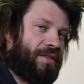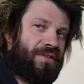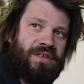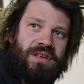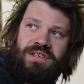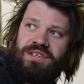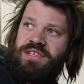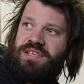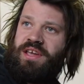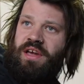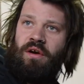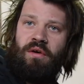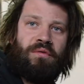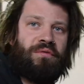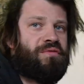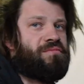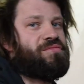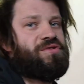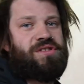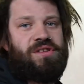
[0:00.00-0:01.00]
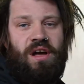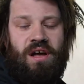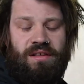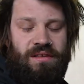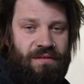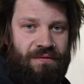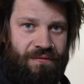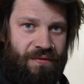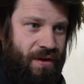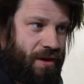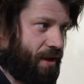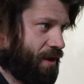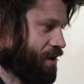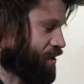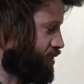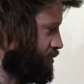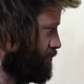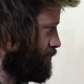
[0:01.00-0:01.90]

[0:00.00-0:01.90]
There's skill from start to finish,